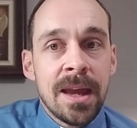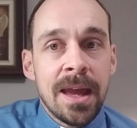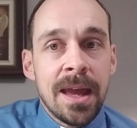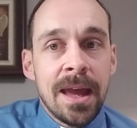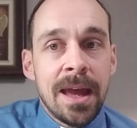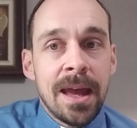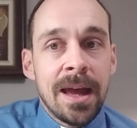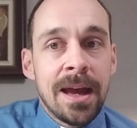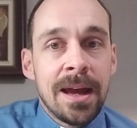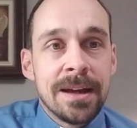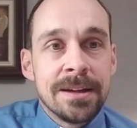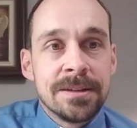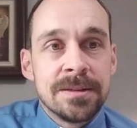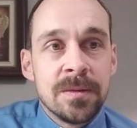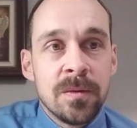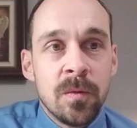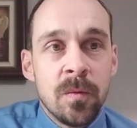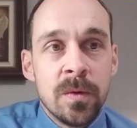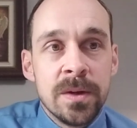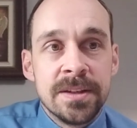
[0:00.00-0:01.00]
And
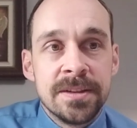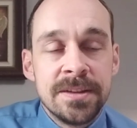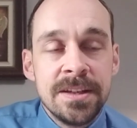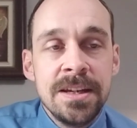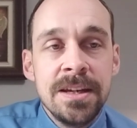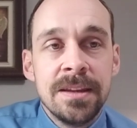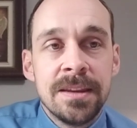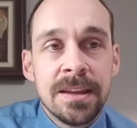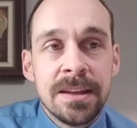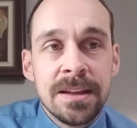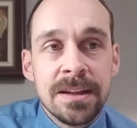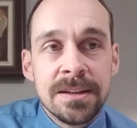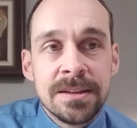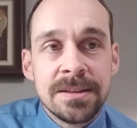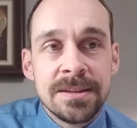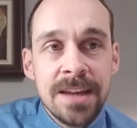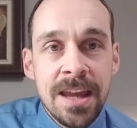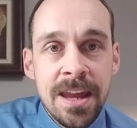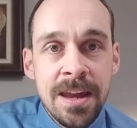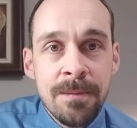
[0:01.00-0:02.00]
we see that the
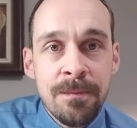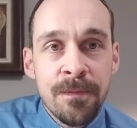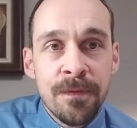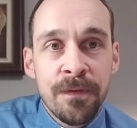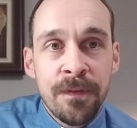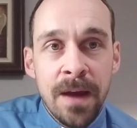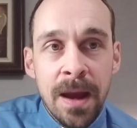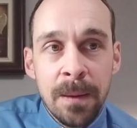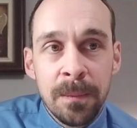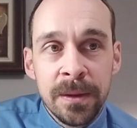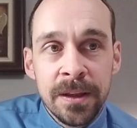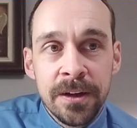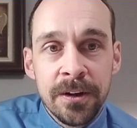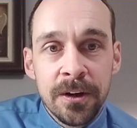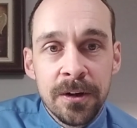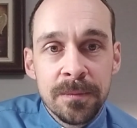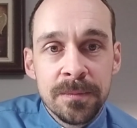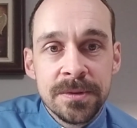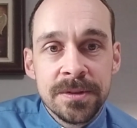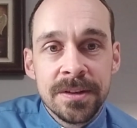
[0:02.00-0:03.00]
same family
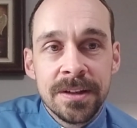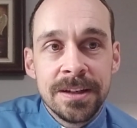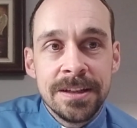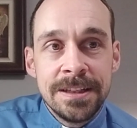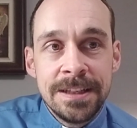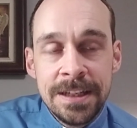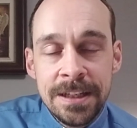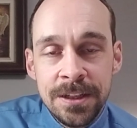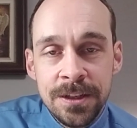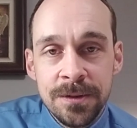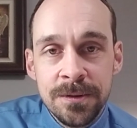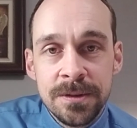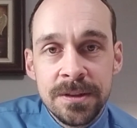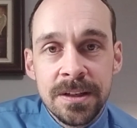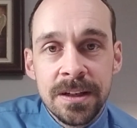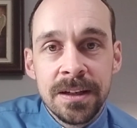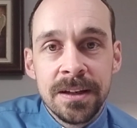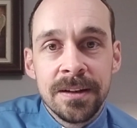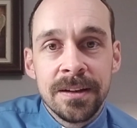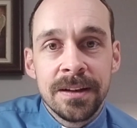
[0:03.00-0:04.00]
groups continue
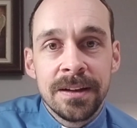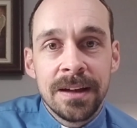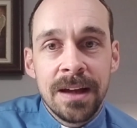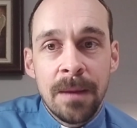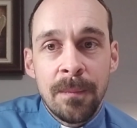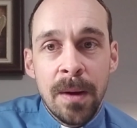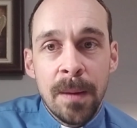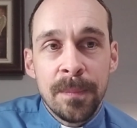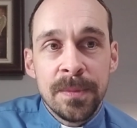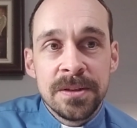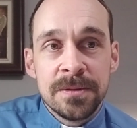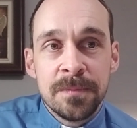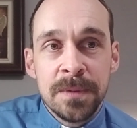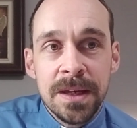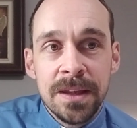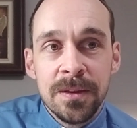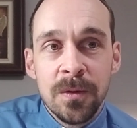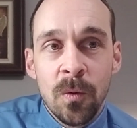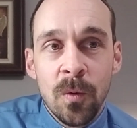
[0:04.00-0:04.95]
to come up as being the